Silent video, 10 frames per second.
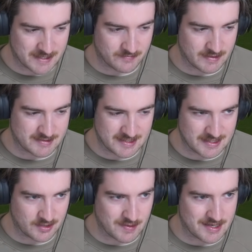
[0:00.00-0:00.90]
3. Didn't
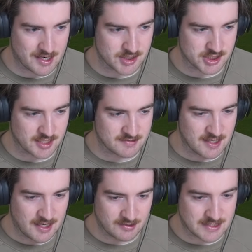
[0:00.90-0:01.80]
hit a great iron shot.
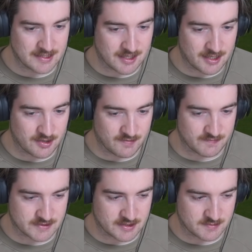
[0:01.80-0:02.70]
I was getting kind of
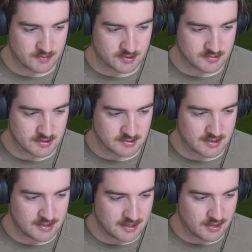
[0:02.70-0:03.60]
nervous at this point as well, so I
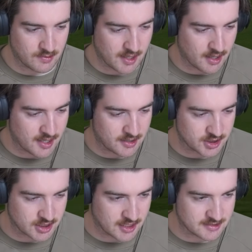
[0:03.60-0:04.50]
didn't hit a great iron
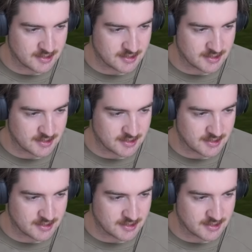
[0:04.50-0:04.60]
shot.